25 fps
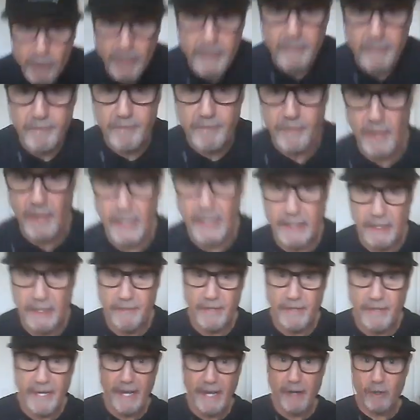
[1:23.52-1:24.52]
that I
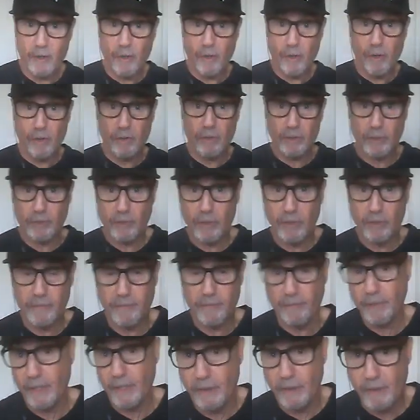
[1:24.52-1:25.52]
live an alcohol and
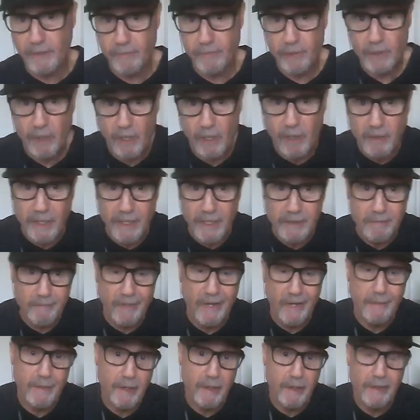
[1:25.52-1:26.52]
drug-free lifestyle.
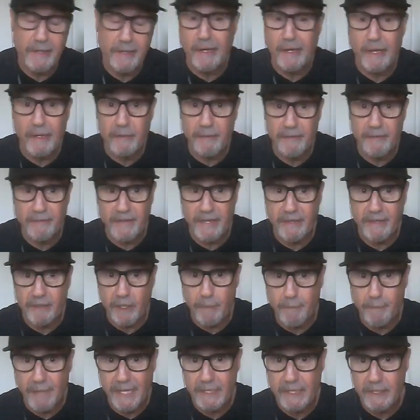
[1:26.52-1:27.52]
I don't even have
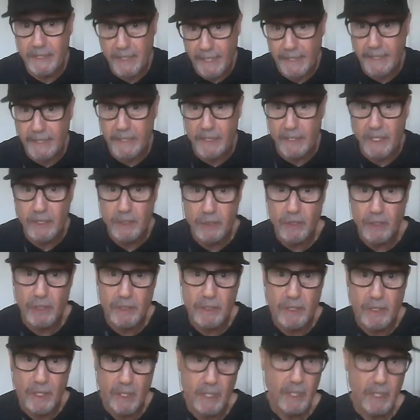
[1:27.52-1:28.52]
to maintain it. That's
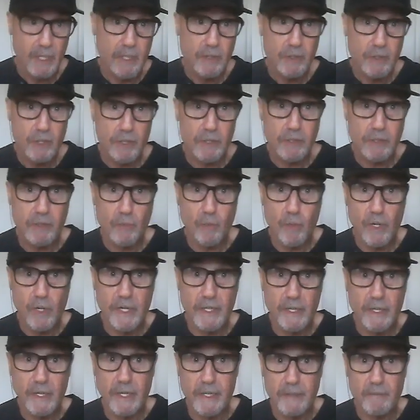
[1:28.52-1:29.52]
just the
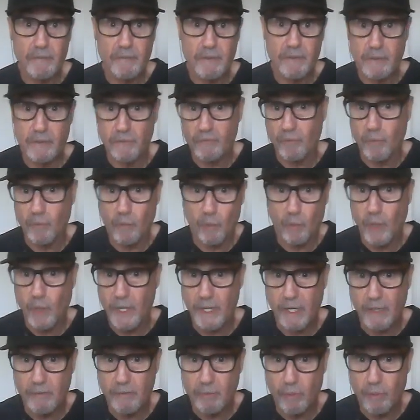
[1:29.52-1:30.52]
way I
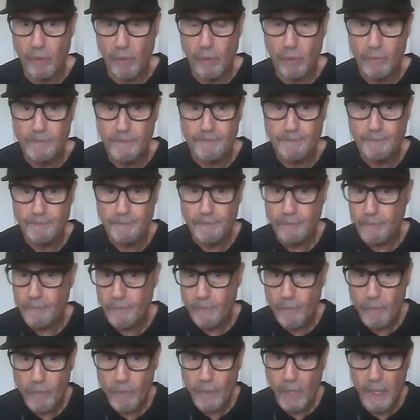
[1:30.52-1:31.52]
roll,
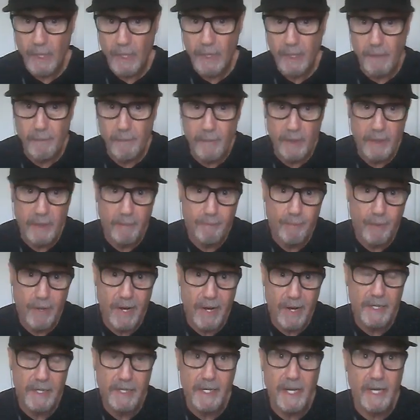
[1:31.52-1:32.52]
and I'm
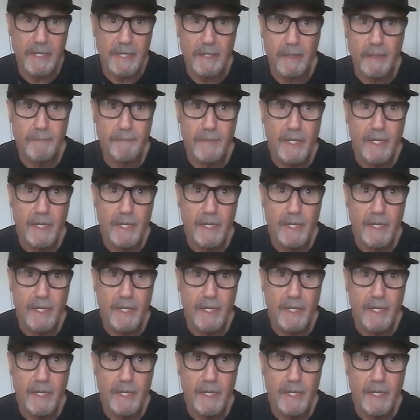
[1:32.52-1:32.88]
proud of that.